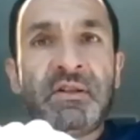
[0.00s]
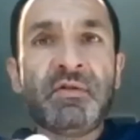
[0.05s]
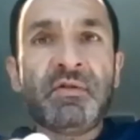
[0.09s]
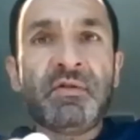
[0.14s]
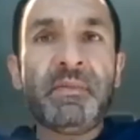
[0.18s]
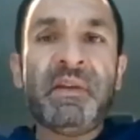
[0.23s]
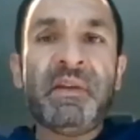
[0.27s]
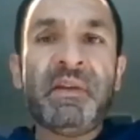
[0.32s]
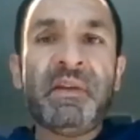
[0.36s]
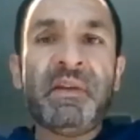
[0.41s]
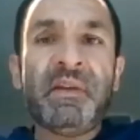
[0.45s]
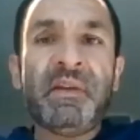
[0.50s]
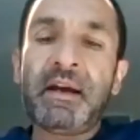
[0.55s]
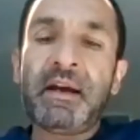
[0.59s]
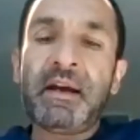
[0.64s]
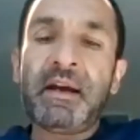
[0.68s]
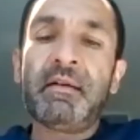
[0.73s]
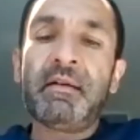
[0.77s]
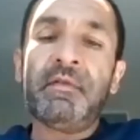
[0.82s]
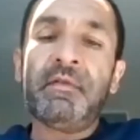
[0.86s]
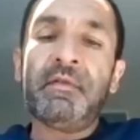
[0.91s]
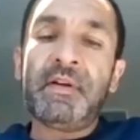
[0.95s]
be
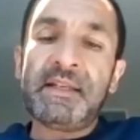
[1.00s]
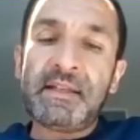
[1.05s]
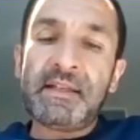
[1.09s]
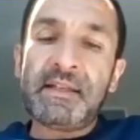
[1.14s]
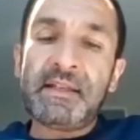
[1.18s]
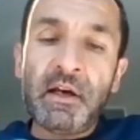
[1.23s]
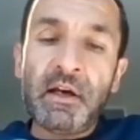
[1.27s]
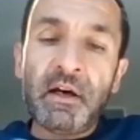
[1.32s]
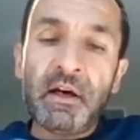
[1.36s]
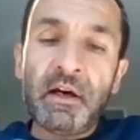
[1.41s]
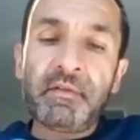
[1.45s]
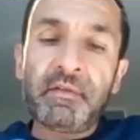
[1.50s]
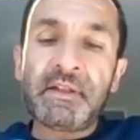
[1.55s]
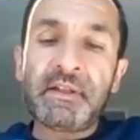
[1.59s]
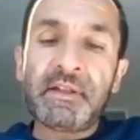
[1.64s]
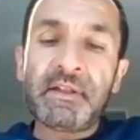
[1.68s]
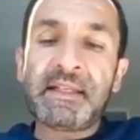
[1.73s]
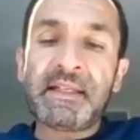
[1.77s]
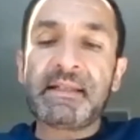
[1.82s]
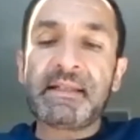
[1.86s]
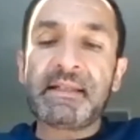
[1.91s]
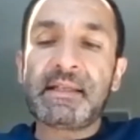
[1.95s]
fair, there's a lot of
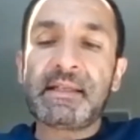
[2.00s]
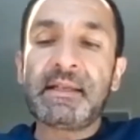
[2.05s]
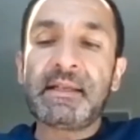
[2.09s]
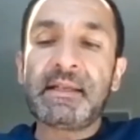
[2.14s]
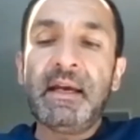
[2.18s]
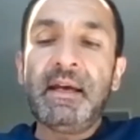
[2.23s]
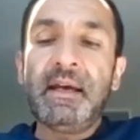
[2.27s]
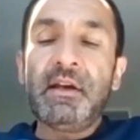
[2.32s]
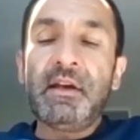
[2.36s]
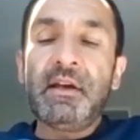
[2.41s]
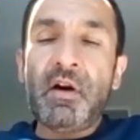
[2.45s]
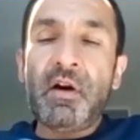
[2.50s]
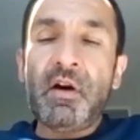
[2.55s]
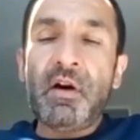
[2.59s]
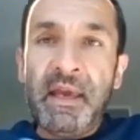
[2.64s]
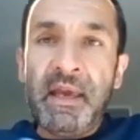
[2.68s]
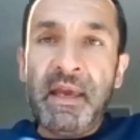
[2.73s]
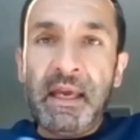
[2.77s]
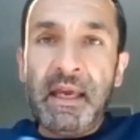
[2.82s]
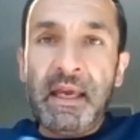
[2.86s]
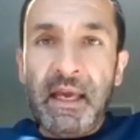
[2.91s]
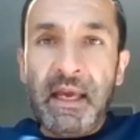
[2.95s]
attacks
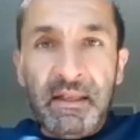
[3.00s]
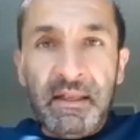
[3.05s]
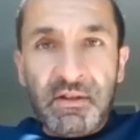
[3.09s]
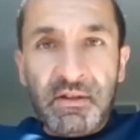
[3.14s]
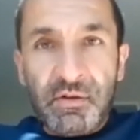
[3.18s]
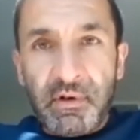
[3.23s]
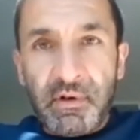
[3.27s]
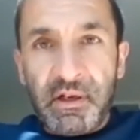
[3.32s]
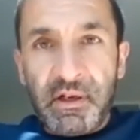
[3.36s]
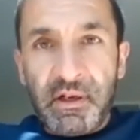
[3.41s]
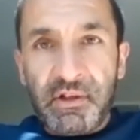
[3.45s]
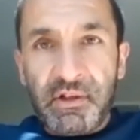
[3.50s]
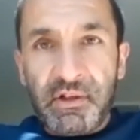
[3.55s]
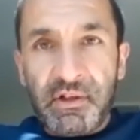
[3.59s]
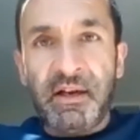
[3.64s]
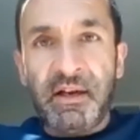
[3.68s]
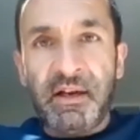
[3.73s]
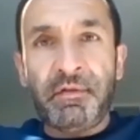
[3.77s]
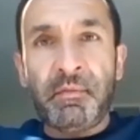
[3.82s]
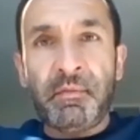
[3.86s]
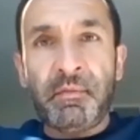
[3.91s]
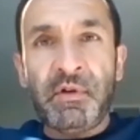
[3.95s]
coming into Russia
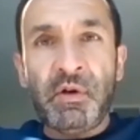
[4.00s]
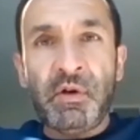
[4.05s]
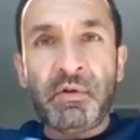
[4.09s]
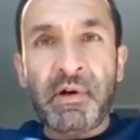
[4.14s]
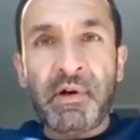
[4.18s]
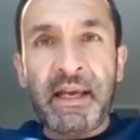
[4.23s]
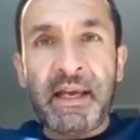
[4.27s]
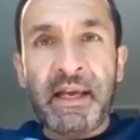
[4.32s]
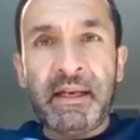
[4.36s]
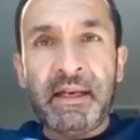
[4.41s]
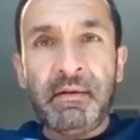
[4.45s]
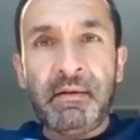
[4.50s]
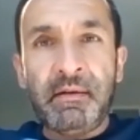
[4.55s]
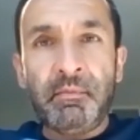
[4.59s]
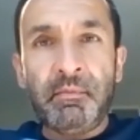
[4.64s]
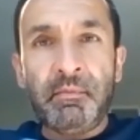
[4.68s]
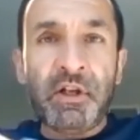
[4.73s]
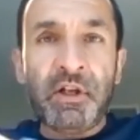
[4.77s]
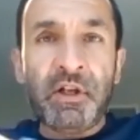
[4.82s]
from Ukraine, but you